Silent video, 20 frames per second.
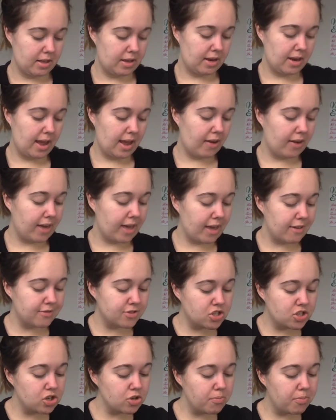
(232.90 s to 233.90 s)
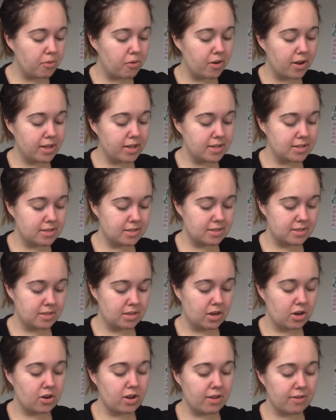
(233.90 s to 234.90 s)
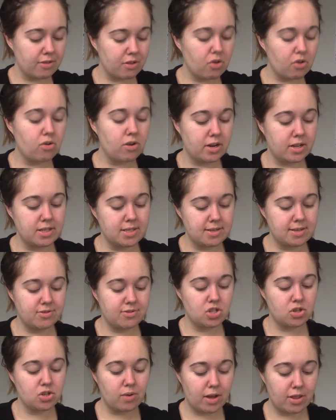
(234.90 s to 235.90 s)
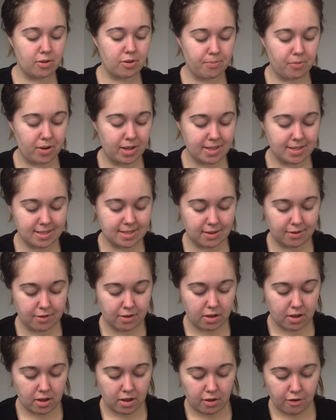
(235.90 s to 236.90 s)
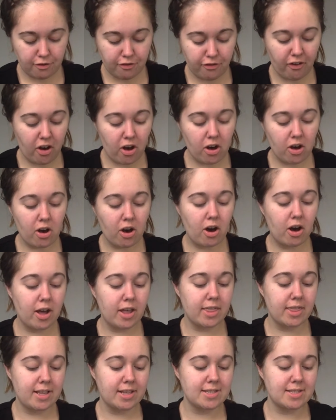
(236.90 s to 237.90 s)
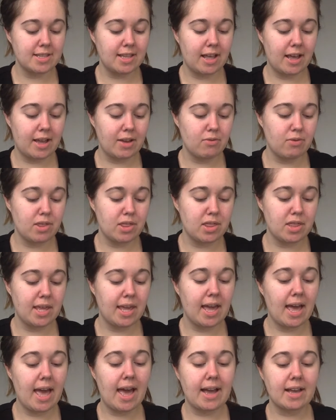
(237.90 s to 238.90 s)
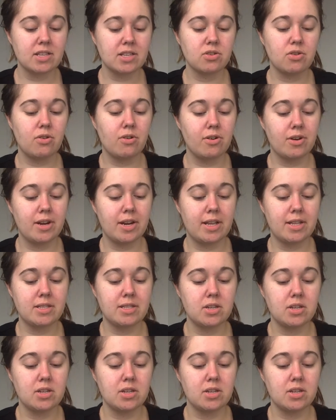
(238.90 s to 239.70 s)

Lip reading: Now give 2 points, or give the coordinates of 2 other points that fall on this line with the x coordinate